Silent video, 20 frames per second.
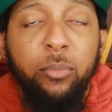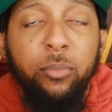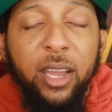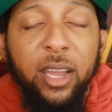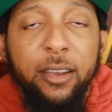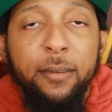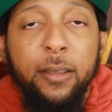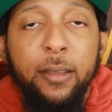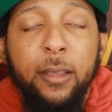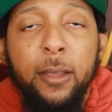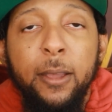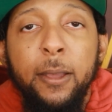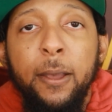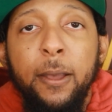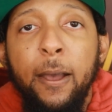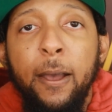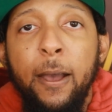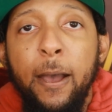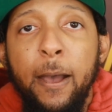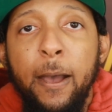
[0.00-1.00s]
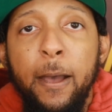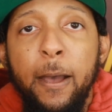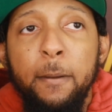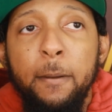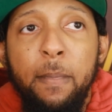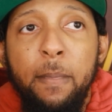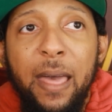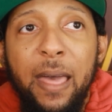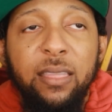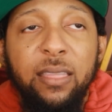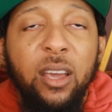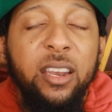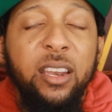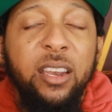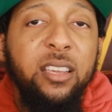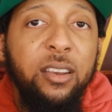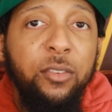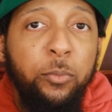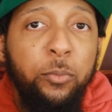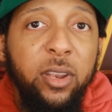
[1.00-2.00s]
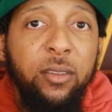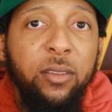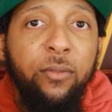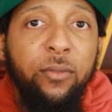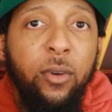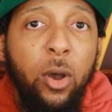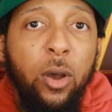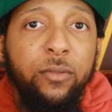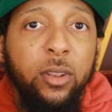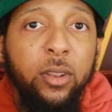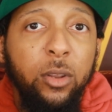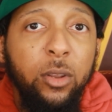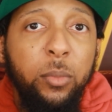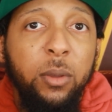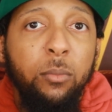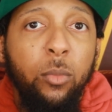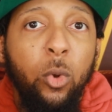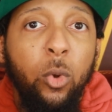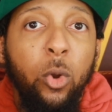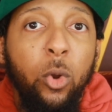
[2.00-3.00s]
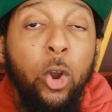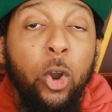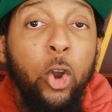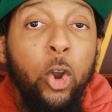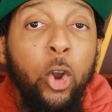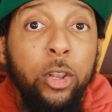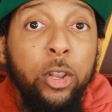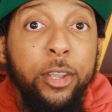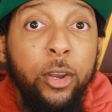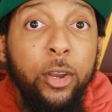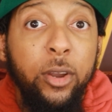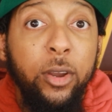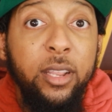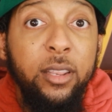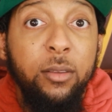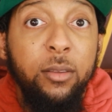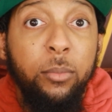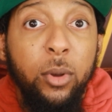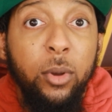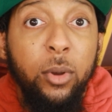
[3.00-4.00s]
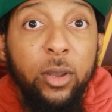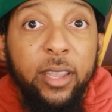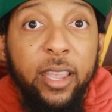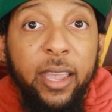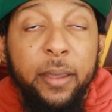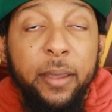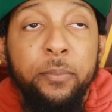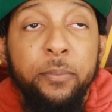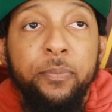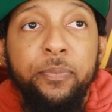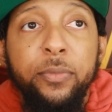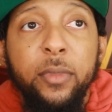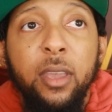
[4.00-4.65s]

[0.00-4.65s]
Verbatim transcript: But um, I thought he could have been involved a little bit more earlier in the ball game.